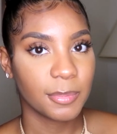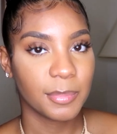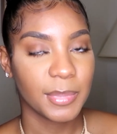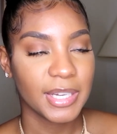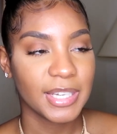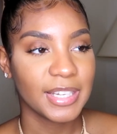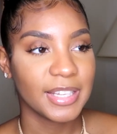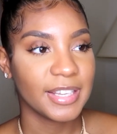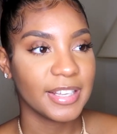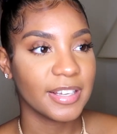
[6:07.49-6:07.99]

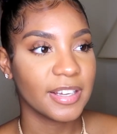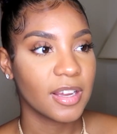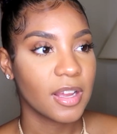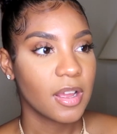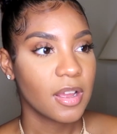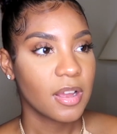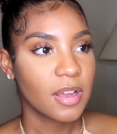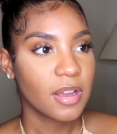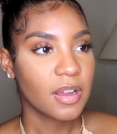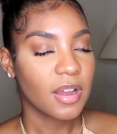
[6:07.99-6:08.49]
meaning
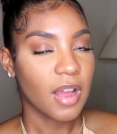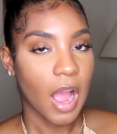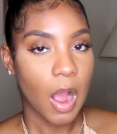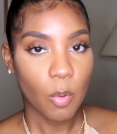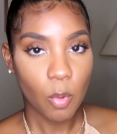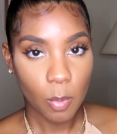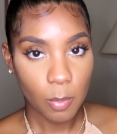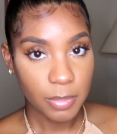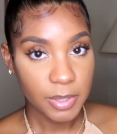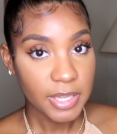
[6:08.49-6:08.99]
I
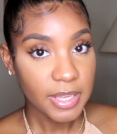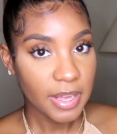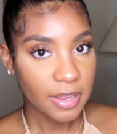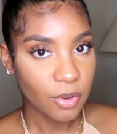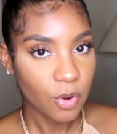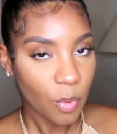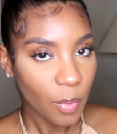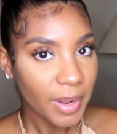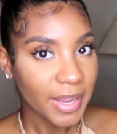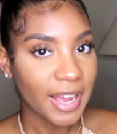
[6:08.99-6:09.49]
will be
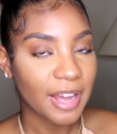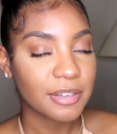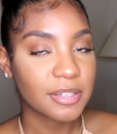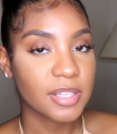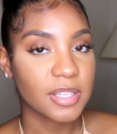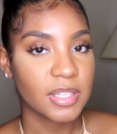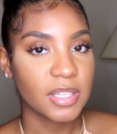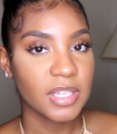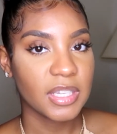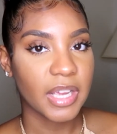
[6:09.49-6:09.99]
going out
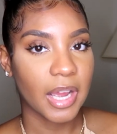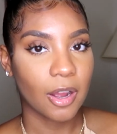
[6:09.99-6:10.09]
to sea.